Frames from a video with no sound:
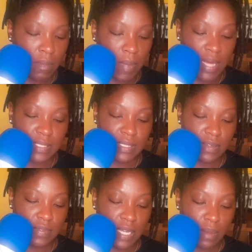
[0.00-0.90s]

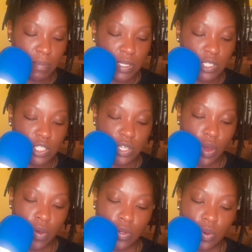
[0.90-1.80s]
Positively ambitious,
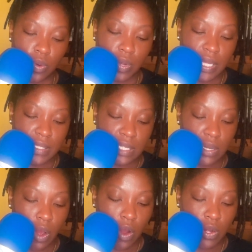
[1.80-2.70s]

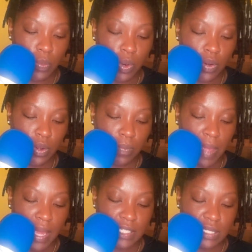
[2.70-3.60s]
goal-oriented, hard worker,
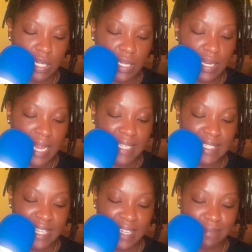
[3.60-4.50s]
passionate,
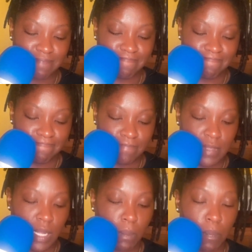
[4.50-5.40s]
nesting,
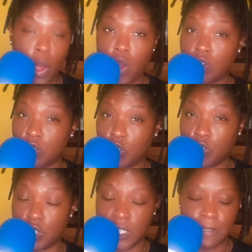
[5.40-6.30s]

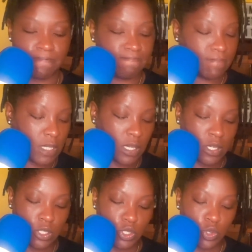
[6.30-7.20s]
partnered,
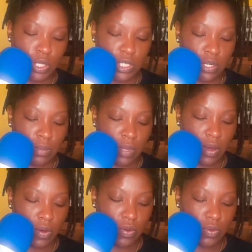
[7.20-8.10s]
short-term
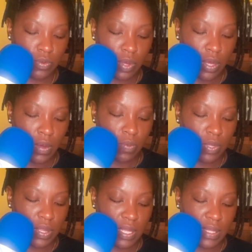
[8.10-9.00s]
goal
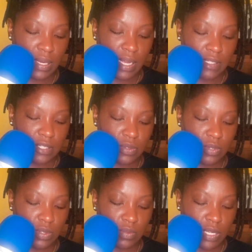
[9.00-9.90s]
within the next 2
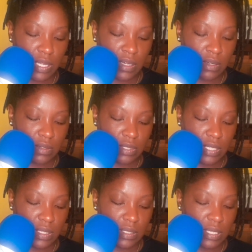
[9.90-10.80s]
to 3
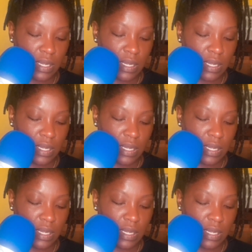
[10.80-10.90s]
years to